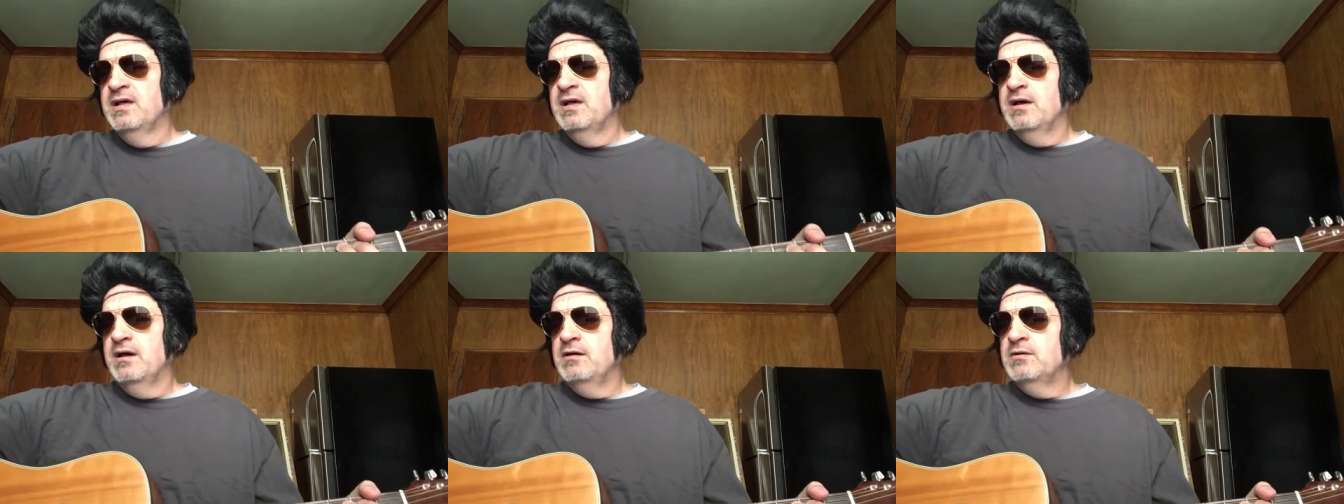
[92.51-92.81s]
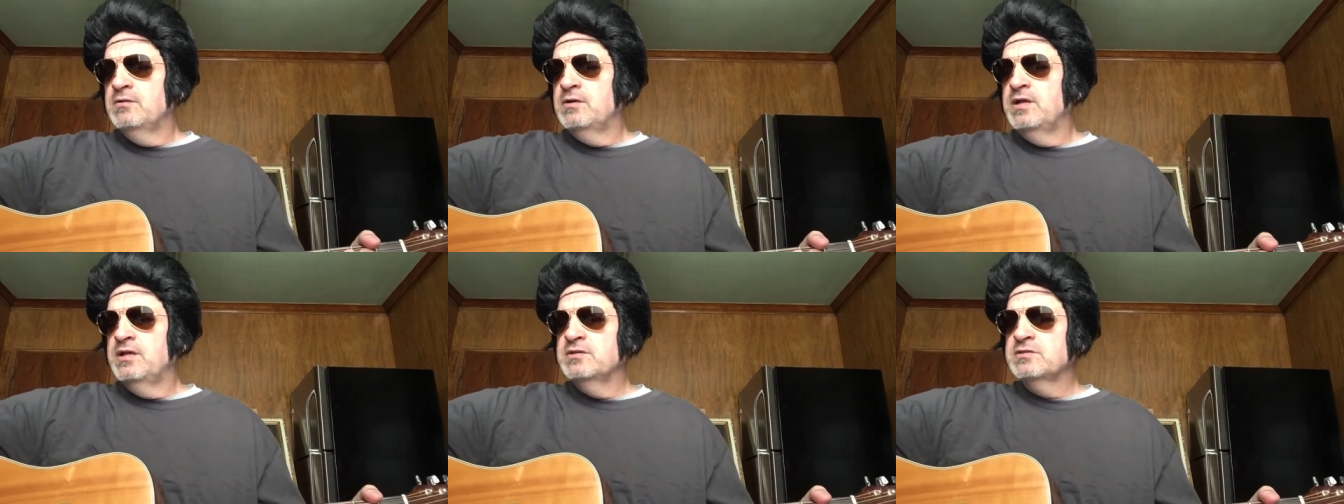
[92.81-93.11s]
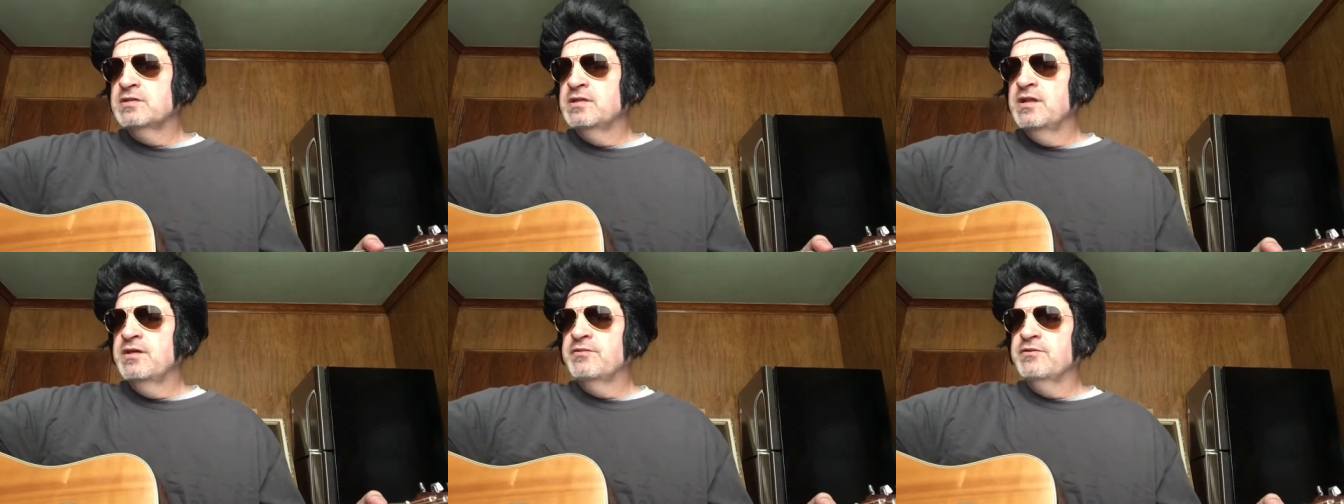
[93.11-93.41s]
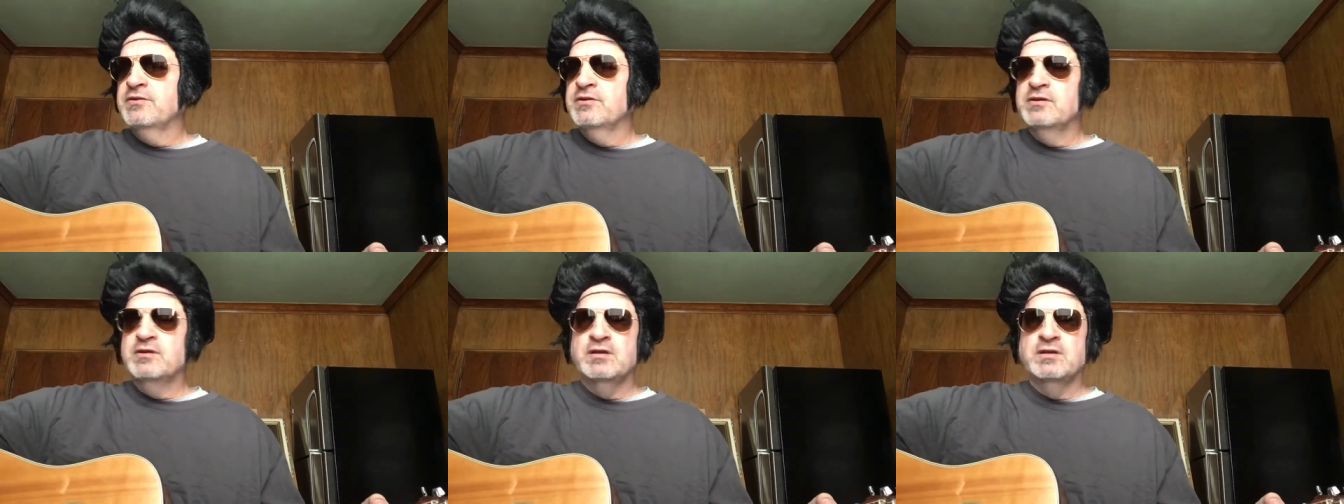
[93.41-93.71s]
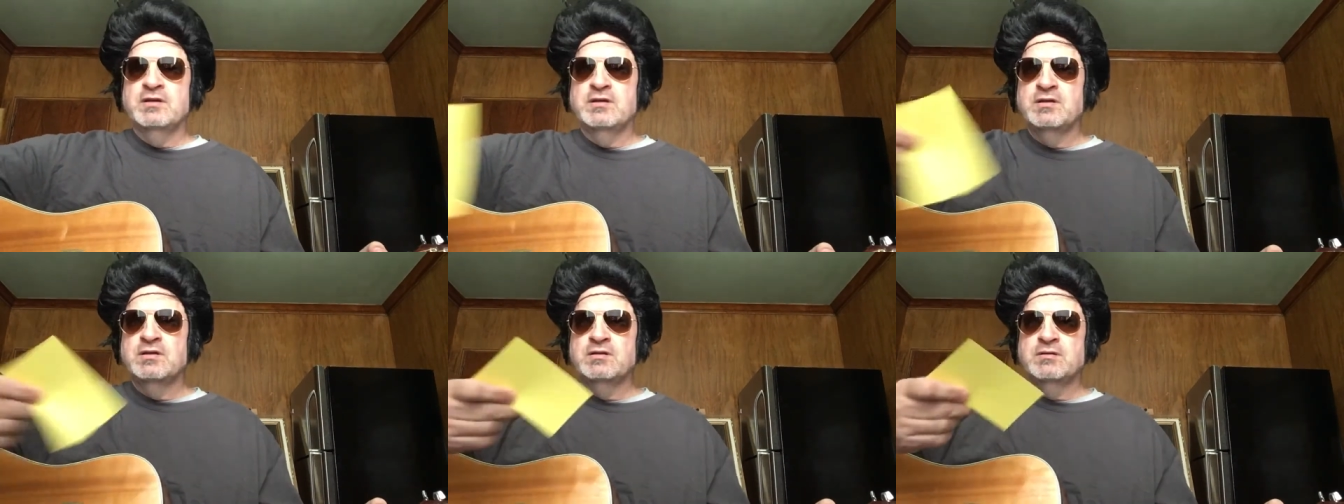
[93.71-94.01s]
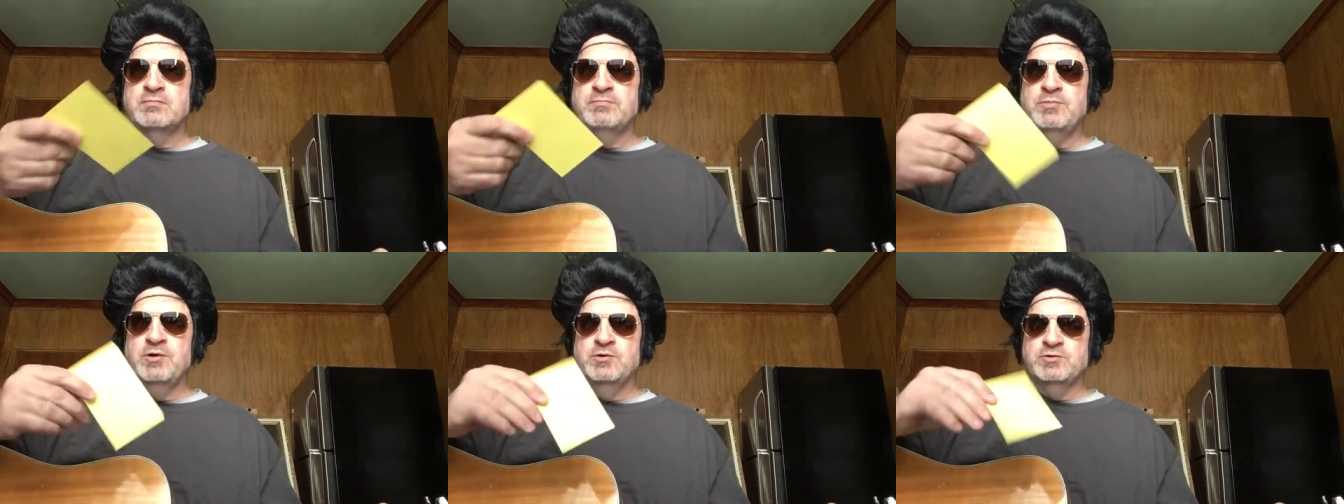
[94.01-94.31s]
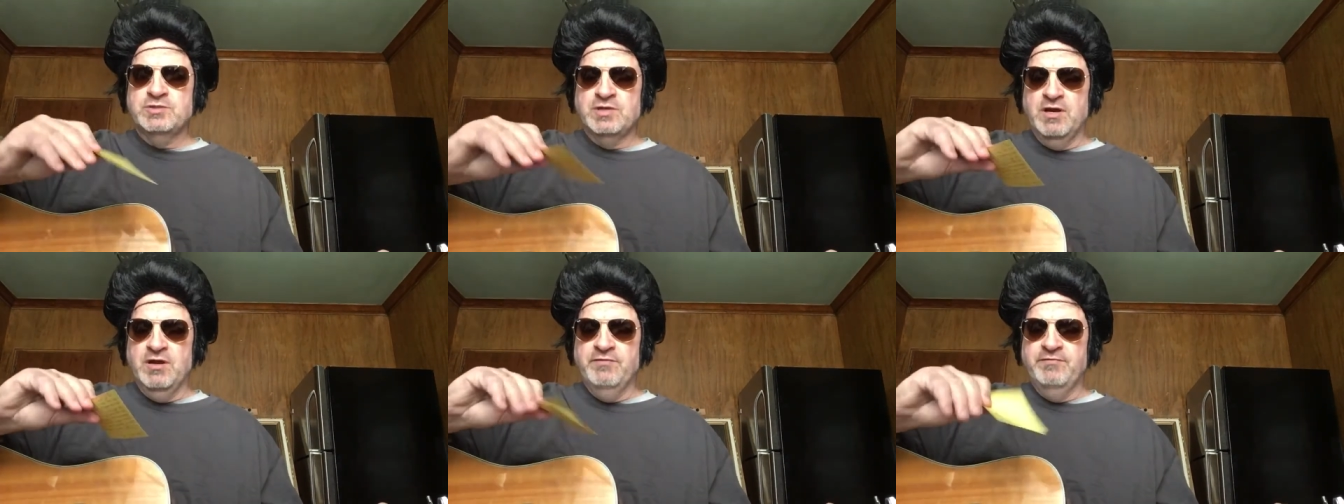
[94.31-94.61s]
Oh, here's another
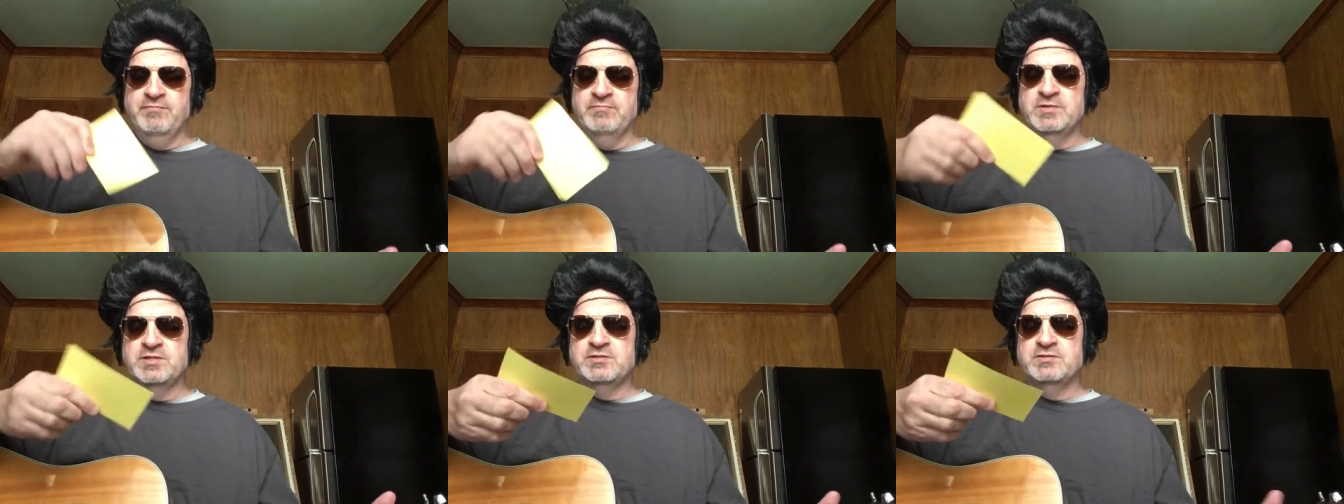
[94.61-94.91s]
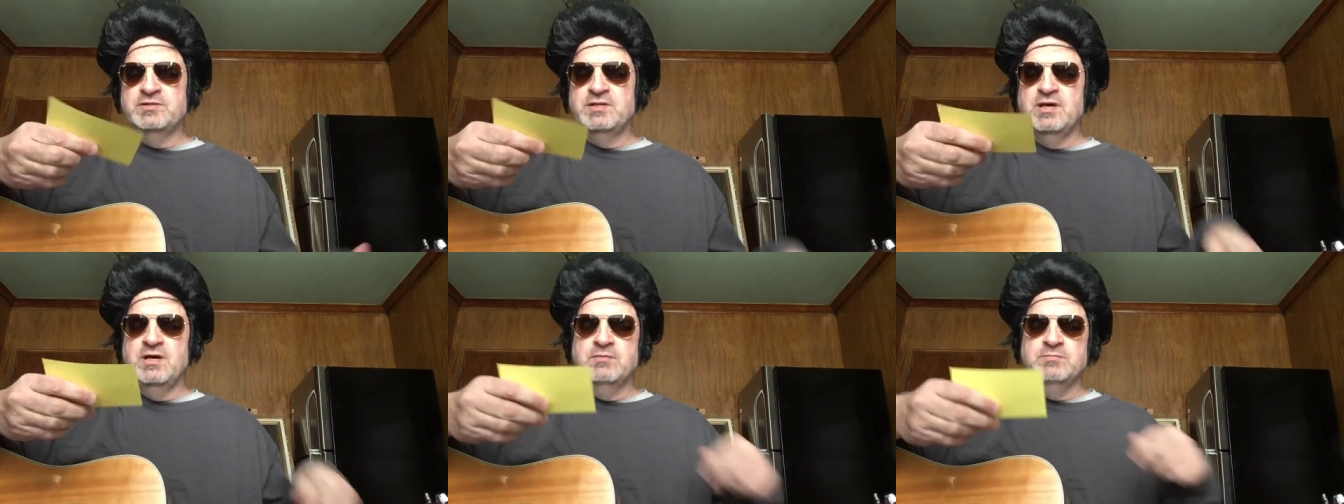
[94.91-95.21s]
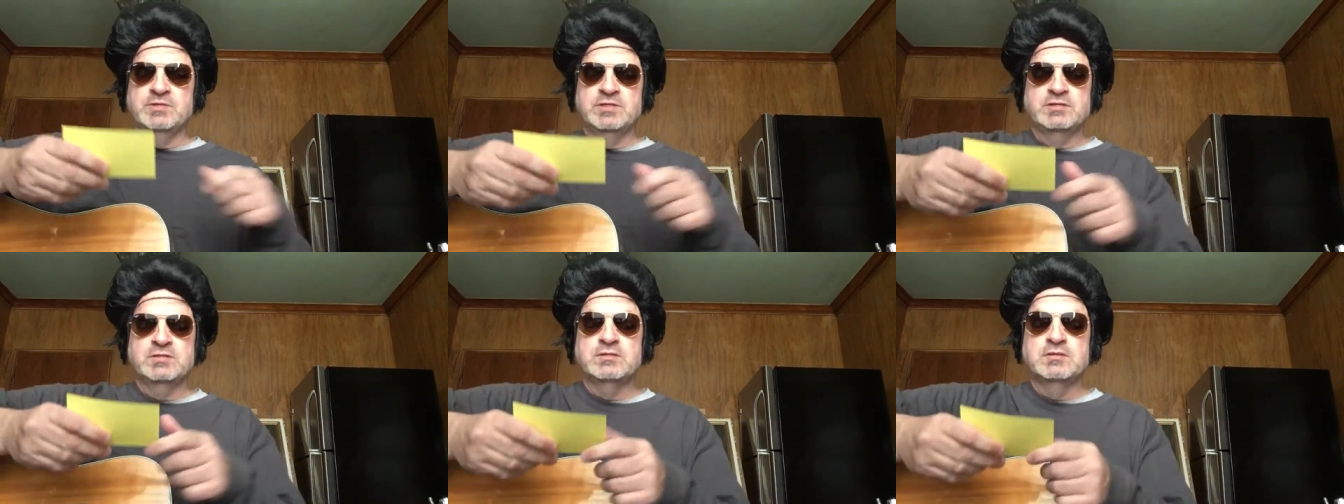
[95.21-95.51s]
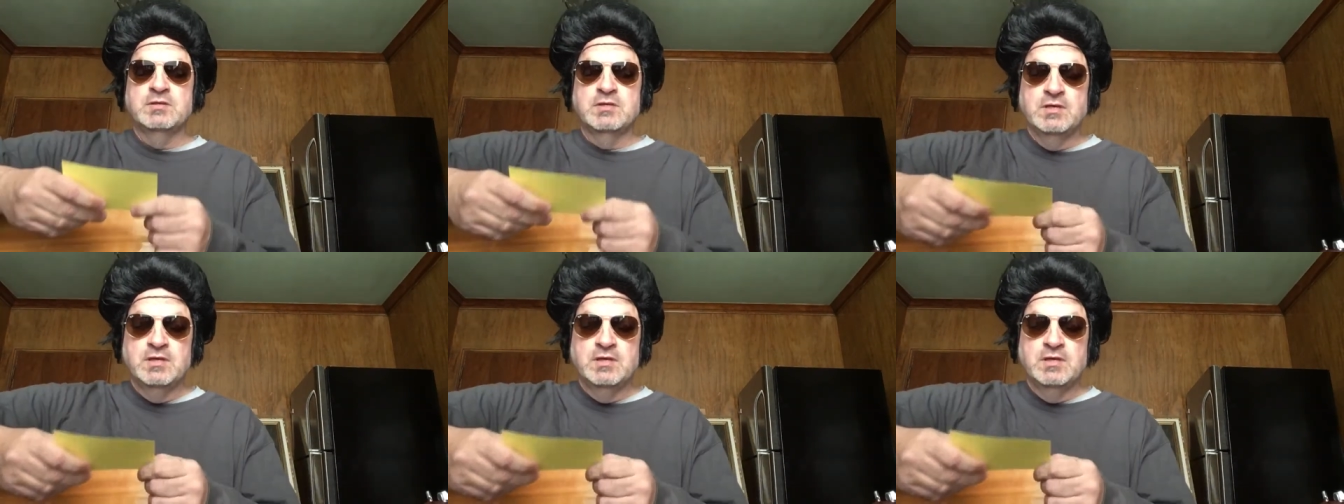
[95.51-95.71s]
postcard from Mr. Thomas.